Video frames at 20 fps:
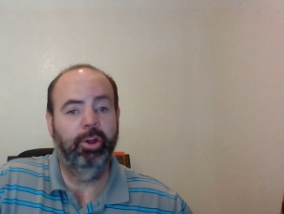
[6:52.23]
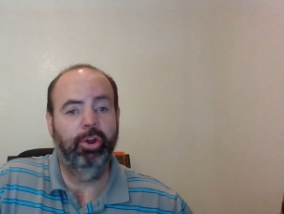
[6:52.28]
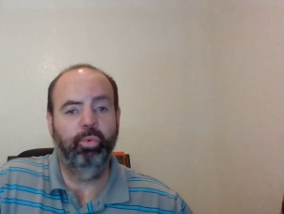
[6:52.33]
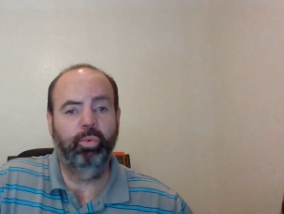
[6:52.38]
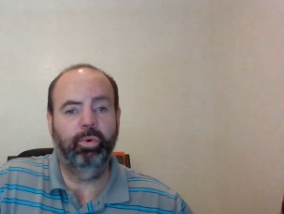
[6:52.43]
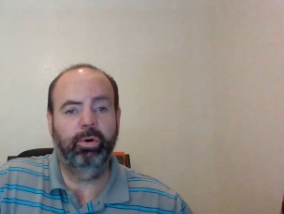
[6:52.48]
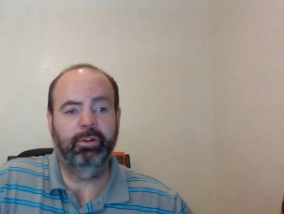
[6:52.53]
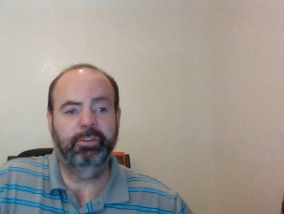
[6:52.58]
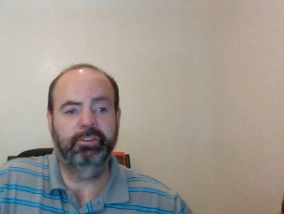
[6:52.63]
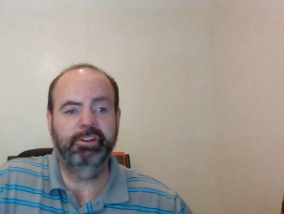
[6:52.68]

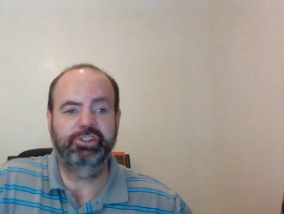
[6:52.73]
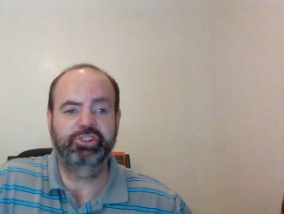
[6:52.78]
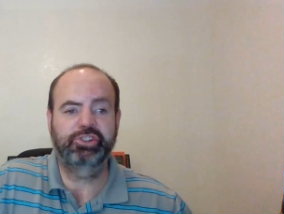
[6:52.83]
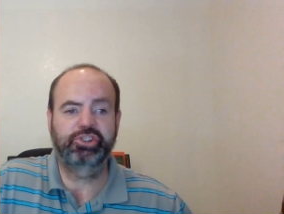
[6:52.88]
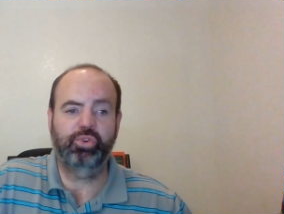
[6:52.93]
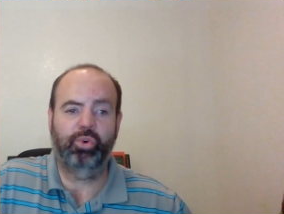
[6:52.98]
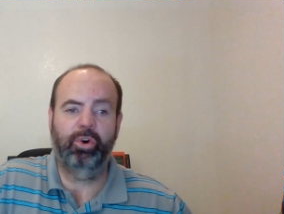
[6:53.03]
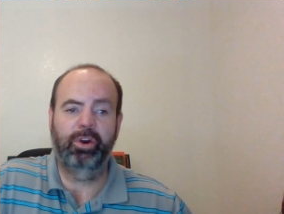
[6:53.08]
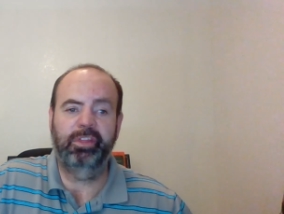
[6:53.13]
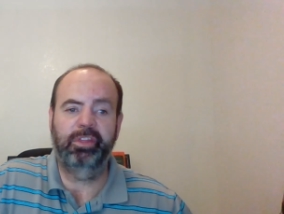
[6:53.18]
will
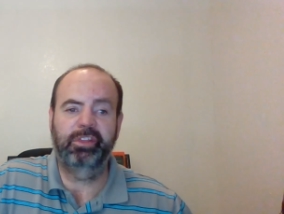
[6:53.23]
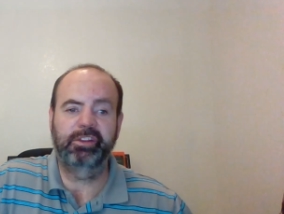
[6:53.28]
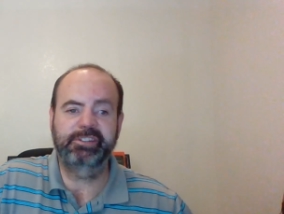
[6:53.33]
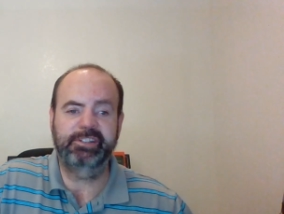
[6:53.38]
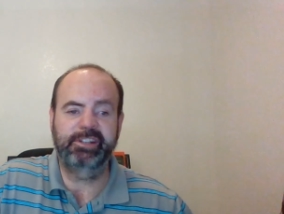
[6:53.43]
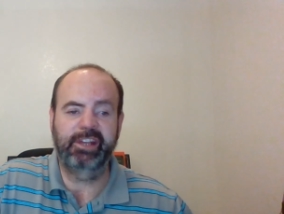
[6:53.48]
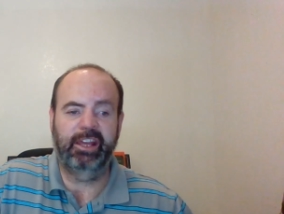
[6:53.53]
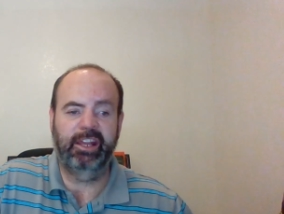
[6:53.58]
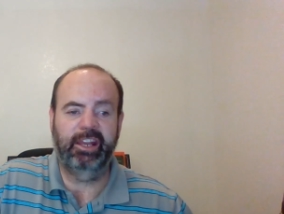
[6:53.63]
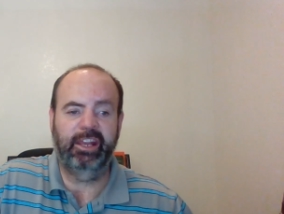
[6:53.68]
destroy the
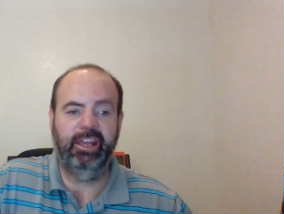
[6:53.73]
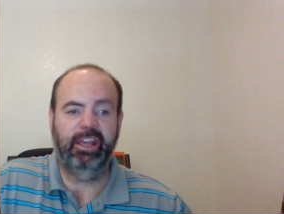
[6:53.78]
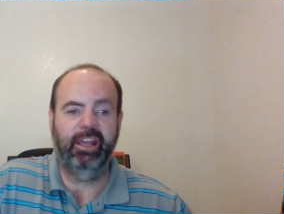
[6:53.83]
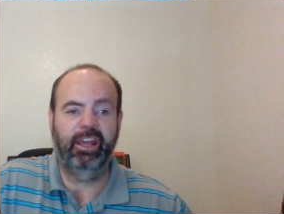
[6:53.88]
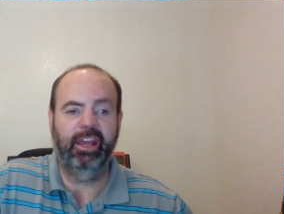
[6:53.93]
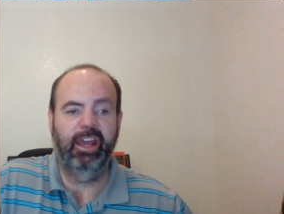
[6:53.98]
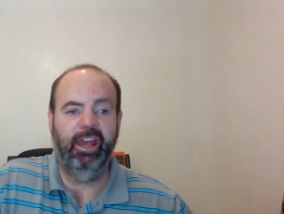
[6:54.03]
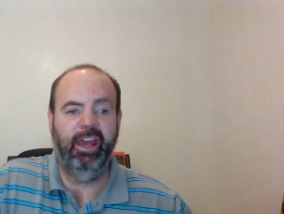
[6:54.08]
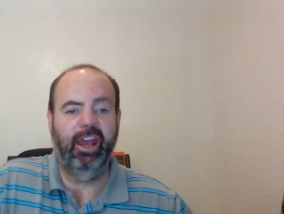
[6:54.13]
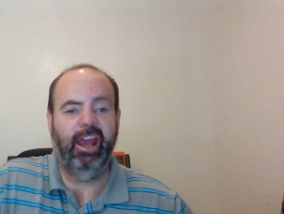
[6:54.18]
city
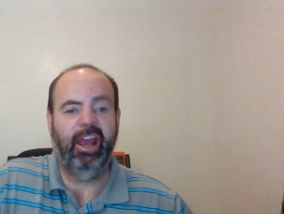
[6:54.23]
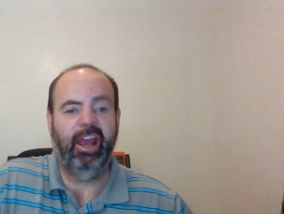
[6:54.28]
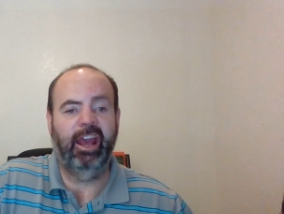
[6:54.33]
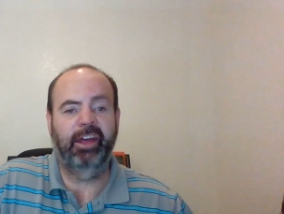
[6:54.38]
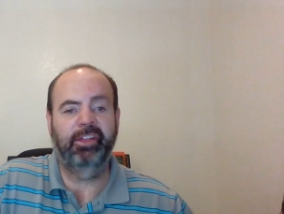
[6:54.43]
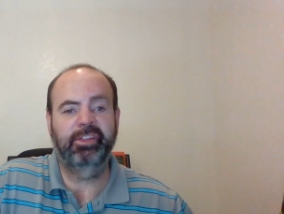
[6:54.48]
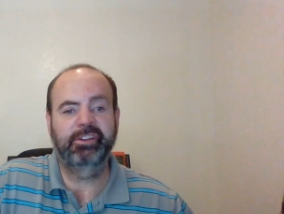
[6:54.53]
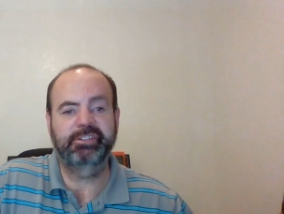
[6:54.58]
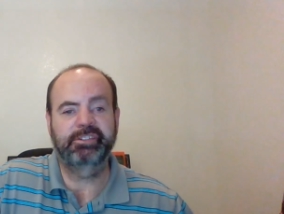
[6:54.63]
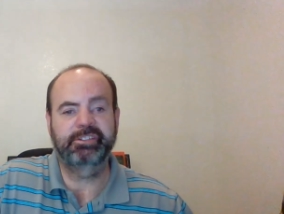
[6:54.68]

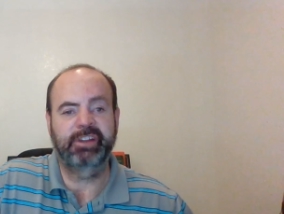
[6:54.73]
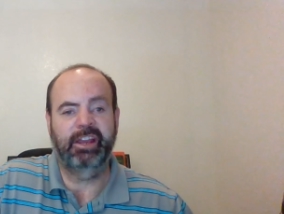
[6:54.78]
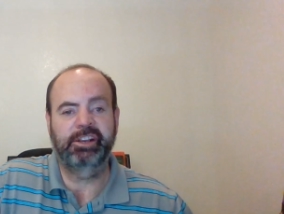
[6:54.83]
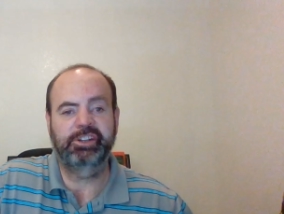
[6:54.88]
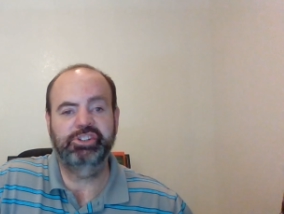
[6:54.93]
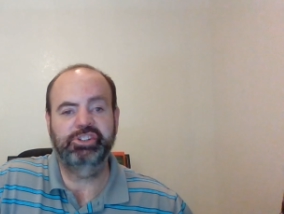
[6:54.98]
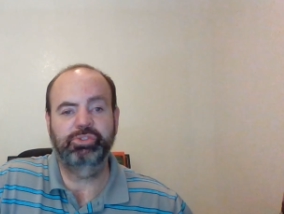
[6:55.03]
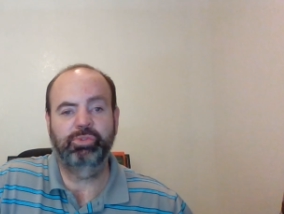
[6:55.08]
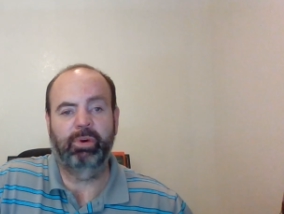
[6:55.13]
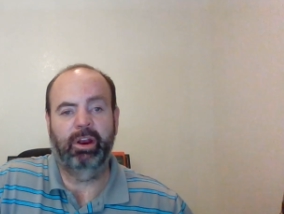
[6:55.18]
and the
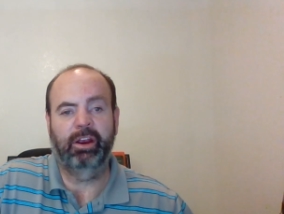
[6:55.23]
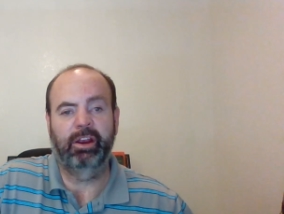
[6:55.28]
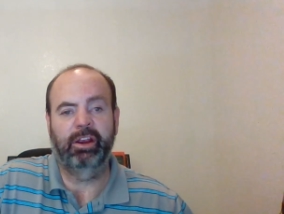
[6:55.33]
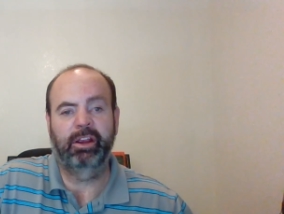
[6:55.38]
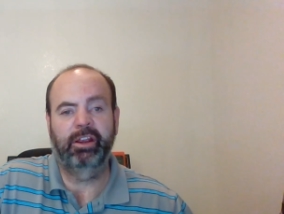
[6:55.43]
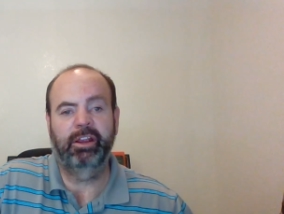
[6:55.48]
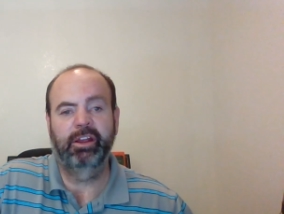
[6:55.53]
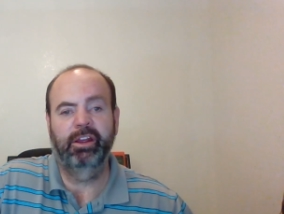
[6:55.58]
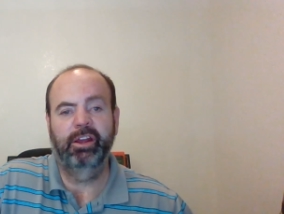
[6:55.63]
sanctuary.